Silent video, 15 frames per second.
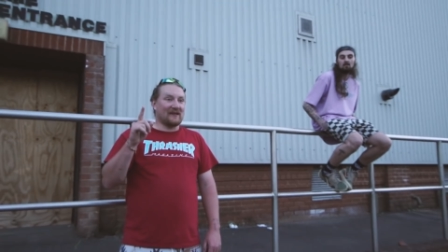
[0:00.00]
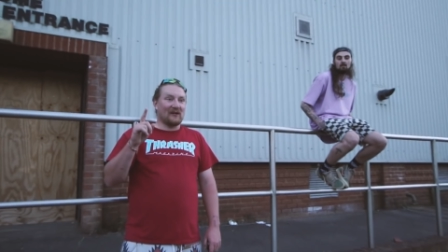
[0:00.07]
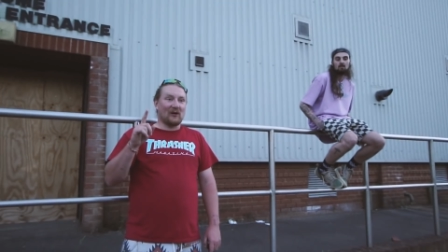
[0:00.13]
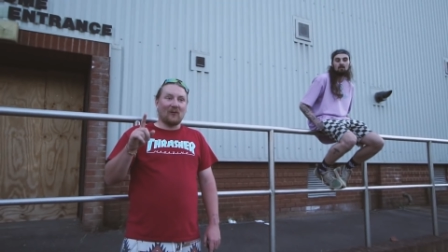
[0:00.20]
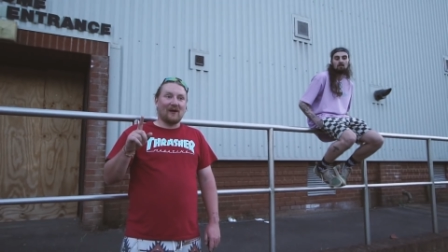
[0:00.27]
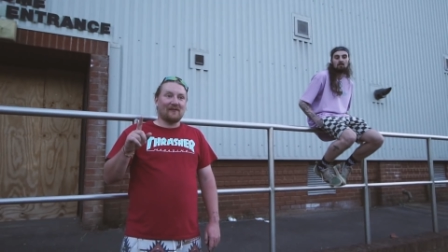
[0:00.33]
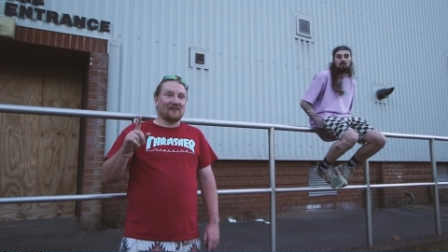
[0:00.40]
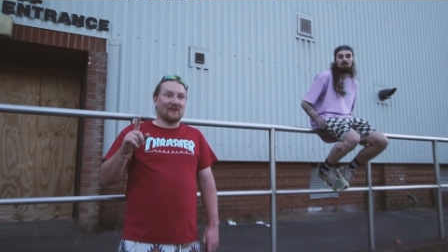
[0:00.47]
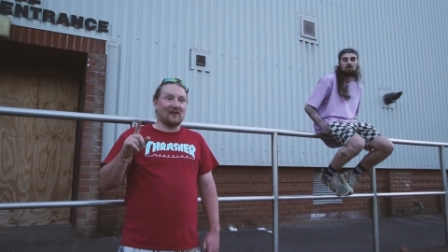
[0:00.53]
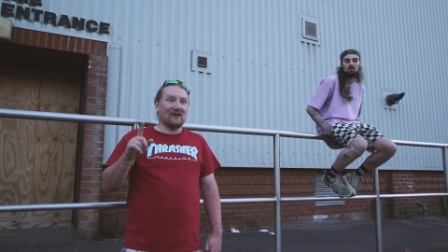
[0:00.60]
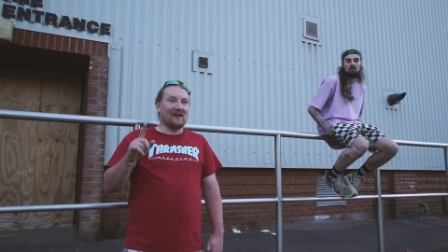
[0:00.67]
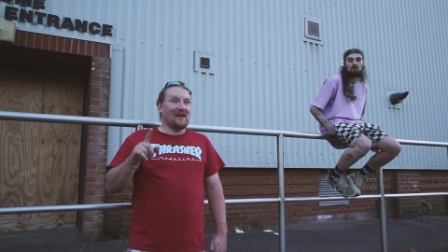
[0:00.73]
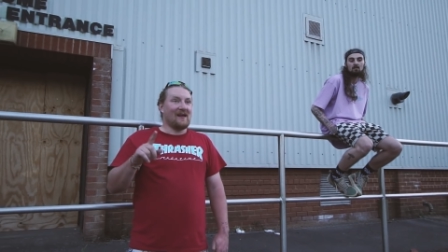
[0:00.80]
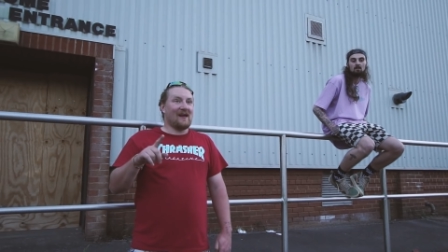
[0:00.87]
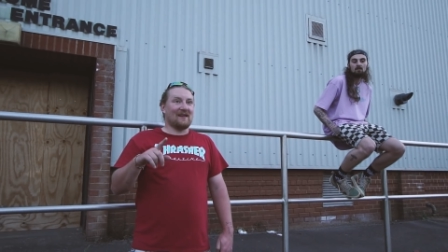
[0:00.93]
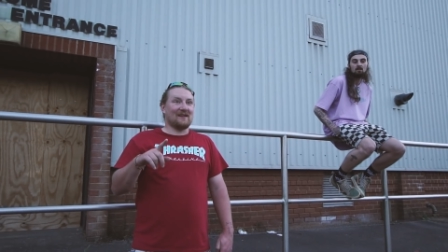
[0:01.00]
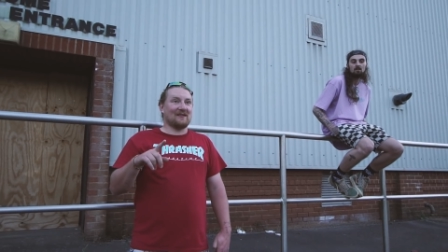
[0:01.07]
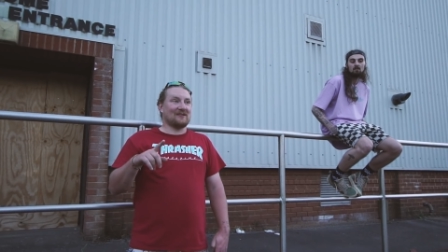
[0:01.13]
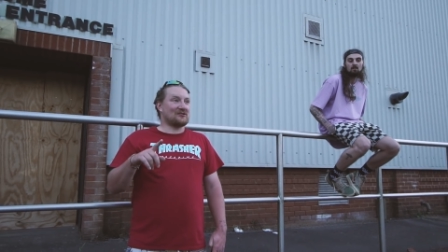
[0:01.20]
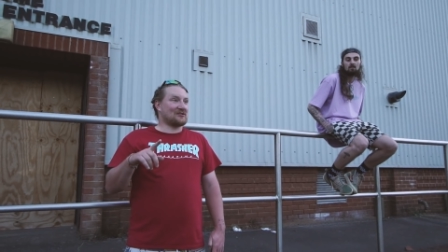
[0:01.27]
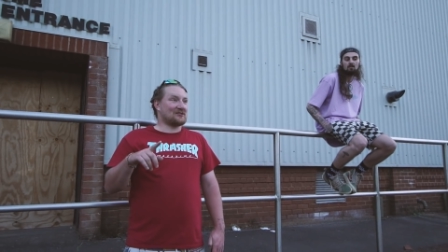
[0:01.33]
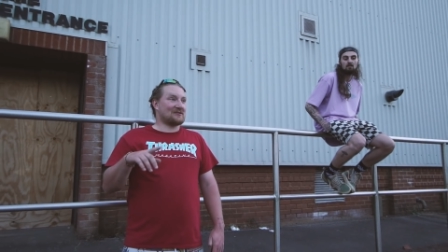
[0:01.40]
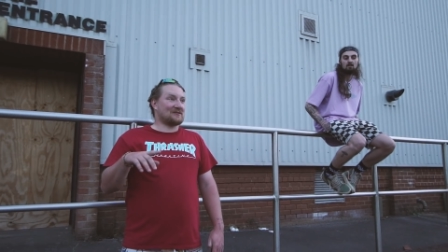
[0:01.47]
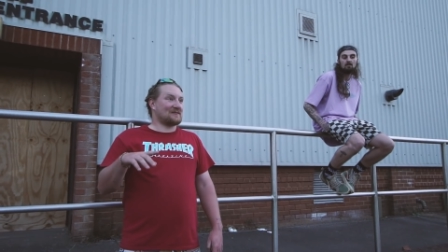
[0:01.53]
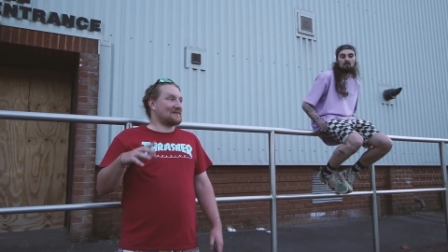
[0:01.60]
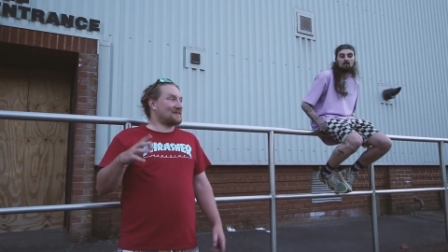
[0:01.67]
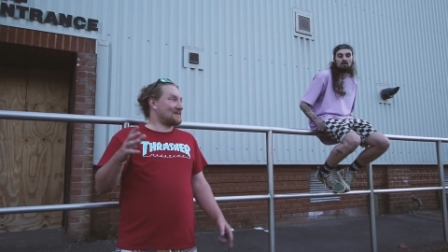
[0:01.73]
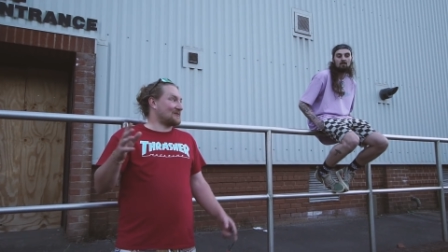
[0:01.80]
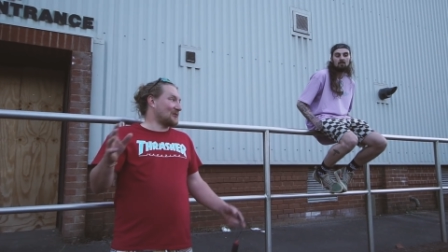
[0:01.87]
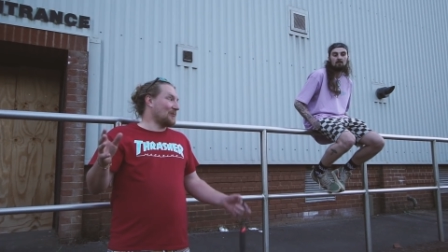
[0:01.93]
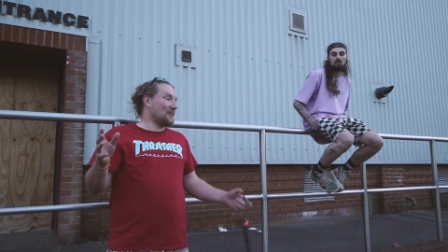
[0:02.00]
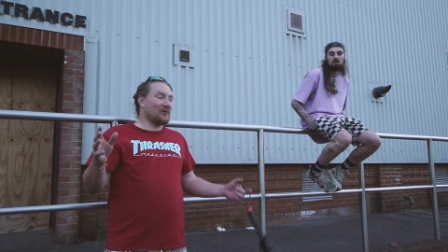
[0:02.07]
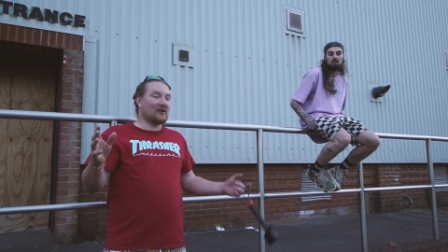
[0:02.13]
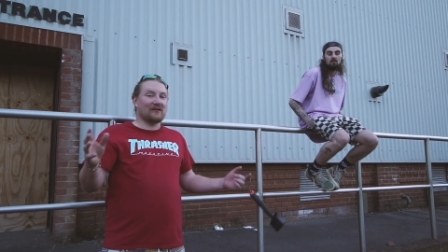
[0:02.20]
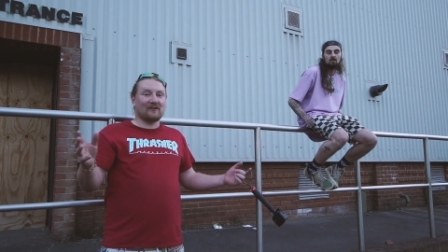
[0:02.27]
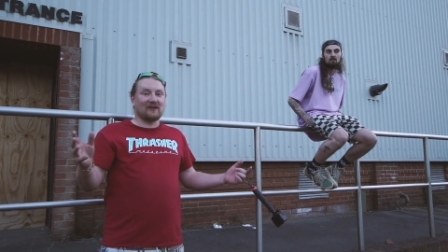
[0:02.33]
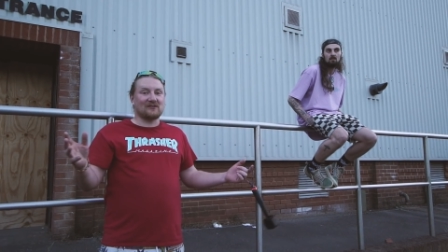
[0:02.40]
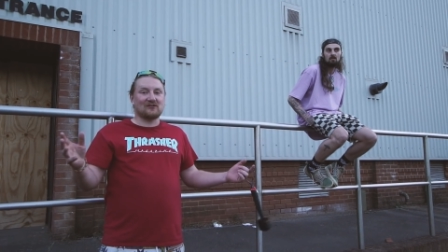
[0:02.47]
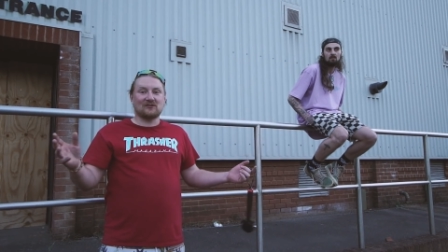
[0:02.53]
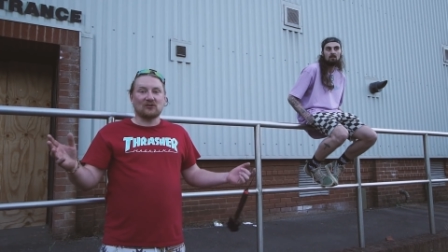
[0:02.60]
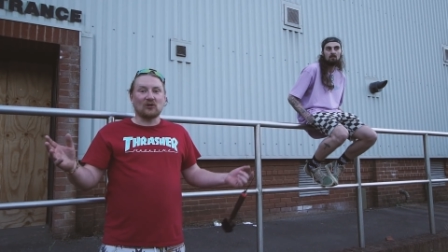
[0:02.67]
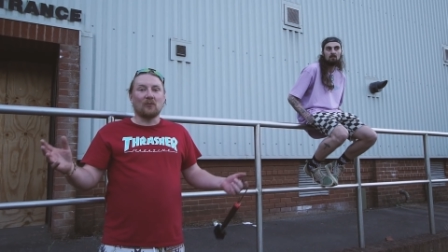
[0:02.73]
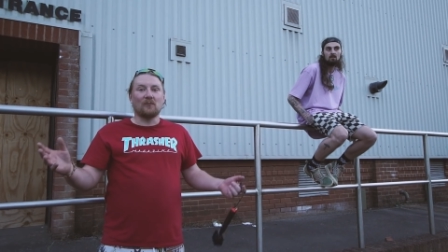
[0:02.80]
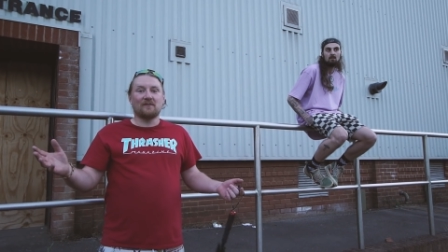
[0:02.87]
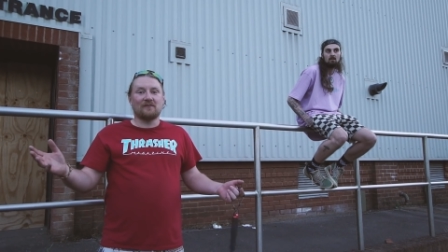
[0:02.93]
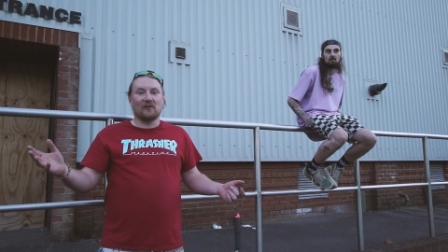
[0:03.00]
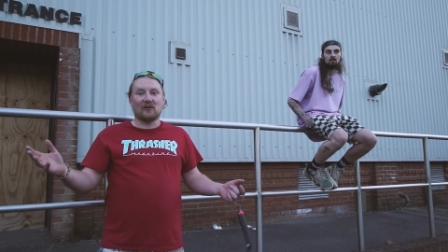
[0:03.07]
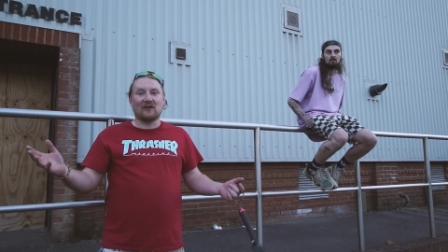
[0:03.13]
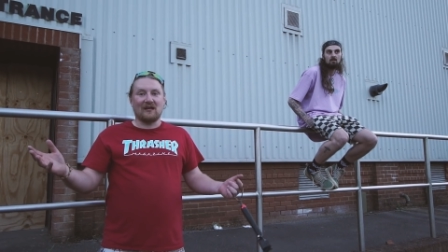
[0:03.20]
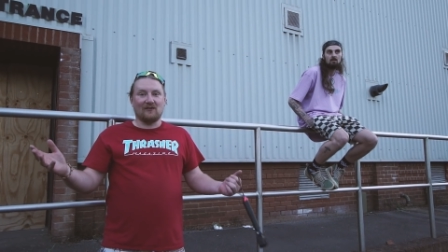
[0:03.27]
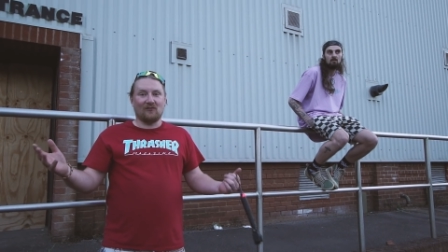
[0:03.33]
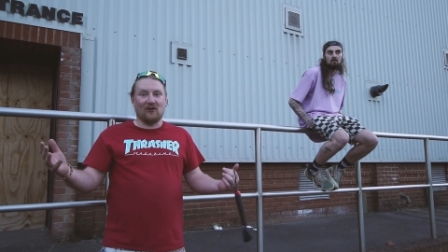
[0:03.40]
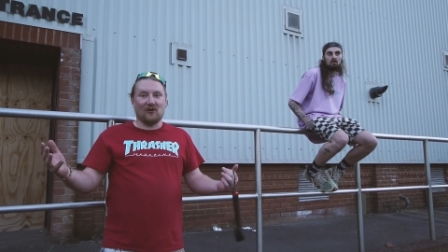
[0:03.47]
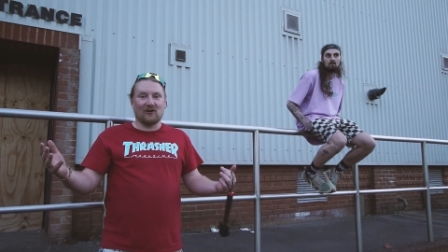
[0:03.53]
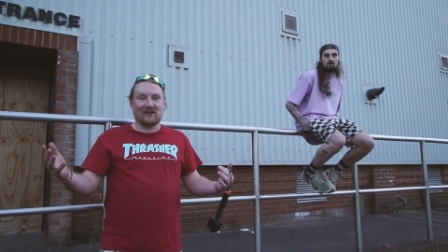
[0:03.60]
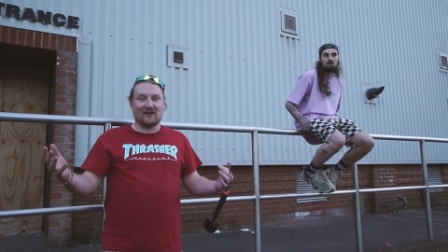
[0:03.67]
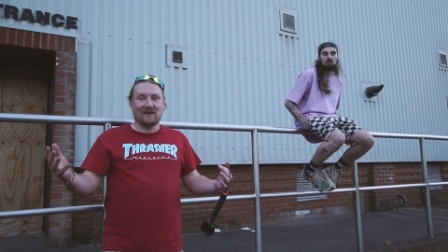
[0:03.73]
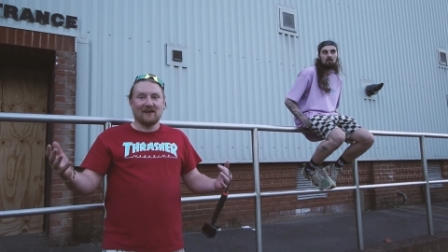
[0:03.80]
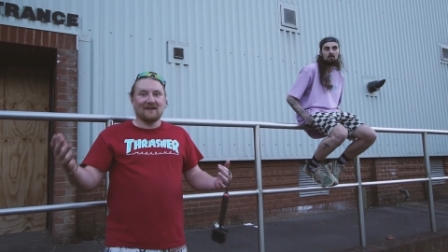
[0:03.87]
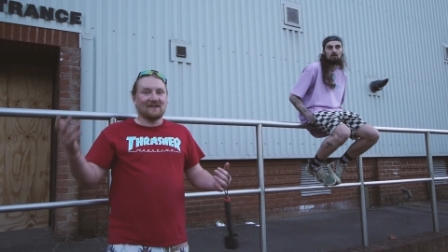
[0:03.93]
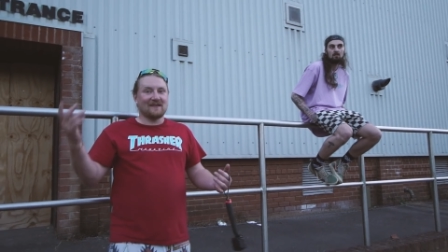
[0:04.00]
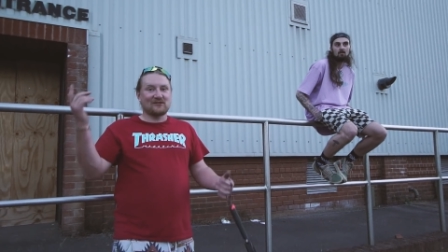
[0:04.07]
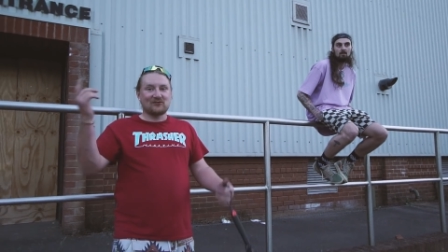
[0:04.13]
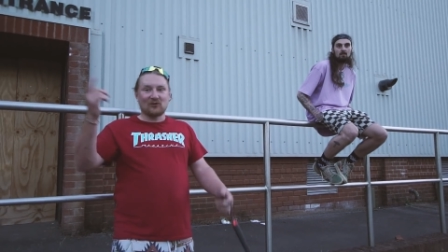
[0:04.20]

in no effort, and they're just completely dumb fucking luck. They